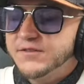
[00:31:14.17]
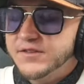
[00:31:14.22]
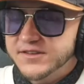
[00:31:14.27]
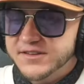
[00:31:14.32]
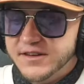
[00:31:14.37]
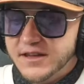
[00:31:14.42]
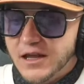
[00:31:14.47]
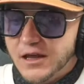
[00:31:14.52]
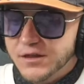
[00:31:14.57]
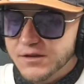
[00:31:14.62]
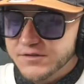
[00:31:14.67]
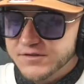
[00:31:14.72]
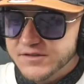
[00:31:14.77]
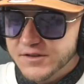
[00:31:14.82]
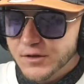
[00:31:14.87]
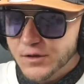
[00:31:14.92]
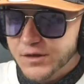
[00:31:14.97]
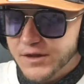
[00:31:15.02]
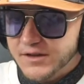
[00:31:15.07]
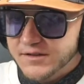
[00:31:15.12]
Obviously, I
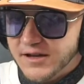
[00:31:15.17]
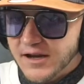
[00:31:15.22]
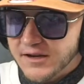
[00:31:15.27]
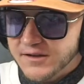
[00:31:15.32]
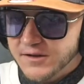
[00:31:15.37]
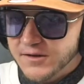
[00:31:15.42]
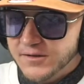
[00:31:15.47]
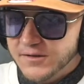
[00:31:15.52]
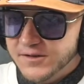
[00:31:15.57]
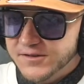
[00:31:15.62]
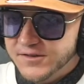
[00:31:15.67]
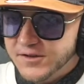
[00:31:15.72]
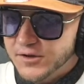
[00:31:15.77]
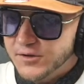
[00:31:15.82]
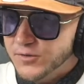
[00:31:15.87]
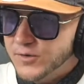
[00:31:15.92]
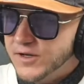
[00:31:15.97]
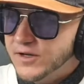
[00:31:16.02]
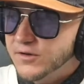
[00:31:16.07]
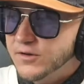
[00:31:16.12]
still think Todd Gurley's
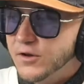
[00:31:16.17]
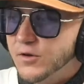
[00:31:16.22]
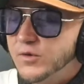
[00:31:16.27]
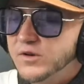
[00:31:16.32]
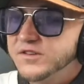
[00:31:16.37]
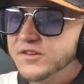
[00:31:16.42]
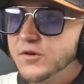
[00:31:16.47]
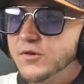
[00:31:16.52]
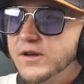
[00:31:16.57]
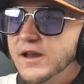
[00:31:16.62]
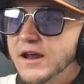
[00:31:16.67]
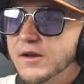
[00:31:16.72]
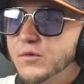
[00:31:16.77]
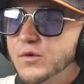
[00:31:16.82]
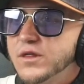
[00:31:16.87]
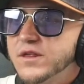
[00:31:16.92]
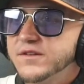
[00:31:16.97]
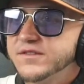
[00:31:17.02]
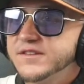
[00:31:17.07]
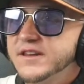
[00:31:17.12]
good. We don't know what's going on
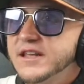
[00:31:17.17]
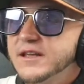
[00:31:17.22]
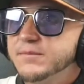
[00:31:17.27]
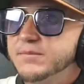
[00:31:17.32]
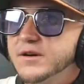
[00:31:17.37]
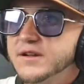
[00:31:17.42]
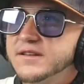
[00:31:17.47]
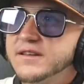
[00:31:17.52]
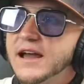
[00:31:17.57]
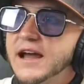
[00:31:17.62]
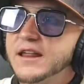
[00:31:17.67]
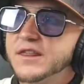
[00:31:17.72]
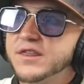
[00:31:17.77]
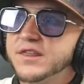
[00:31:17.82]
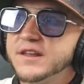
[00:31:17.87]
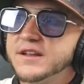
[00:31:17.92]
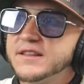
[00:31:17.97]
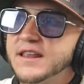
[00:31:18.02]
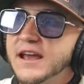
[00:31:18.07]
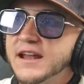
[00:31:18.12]
with his knee, but I
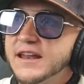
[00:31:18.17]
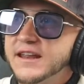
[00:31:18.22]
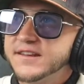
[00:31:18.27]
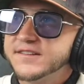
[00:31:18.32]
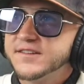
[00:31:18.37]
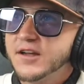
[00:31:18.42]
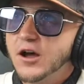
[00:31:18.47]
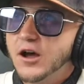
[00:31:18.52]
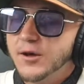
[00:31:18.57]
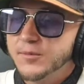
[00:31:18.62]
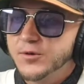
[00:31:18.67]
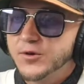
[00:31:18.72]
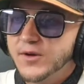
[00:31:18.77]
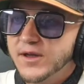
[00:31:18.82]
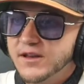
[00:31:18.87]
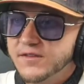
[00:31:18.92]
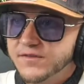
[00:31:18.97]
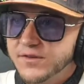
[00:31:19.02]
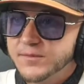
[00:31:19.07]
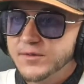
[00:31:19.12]
think that is an
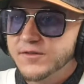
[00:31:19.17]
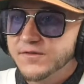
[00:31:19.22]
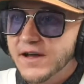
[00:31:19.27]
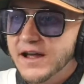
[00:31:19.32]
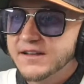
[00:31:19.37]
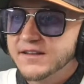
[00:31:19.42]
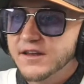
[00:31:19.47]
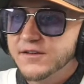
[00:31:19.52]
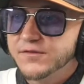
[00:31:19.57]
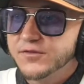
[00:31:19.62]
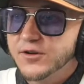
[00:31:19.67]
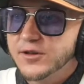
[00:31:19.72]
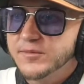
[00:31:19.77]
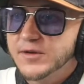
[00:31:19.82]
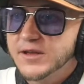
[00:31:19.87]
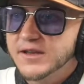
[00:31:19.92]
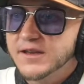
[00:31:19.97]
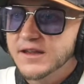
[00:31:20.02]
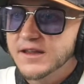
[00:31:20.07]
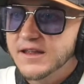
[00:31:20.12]
upgrade from Devontae
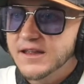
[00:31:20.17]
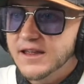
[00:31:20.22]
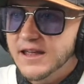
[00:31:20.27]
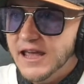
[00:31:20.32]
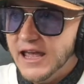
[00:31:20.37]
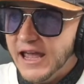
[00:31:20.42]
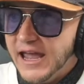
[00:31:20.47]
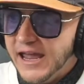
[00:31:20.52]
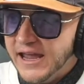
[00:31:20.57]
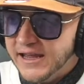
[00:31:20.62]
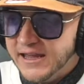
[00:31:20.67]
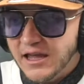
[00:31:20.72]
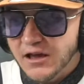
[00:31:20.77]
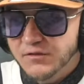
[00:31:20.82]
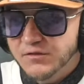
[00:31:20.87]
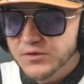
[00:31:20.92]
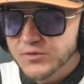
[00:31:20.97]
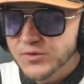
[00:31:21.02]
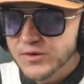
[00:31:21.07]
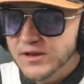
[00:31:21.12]
Freeman. And
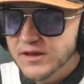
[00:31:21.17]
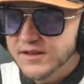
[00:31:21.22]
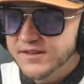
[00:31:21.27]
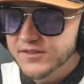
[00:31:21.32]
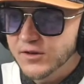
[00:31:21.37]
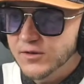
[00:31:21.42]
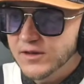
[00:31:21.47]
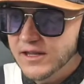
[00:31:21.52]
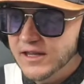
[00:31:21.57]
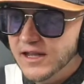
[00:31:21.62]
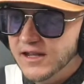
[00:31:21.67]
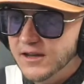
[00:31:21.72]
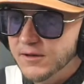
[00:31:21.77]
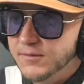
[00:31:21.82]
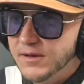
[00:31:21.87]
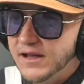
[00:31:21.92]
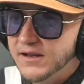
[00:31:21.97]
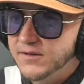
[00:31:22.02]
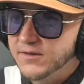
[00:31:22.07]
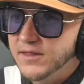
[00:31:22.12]
Kelvin Ridley's only
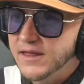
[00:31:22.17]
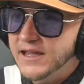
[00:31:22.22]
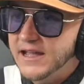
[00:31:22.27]
getting better.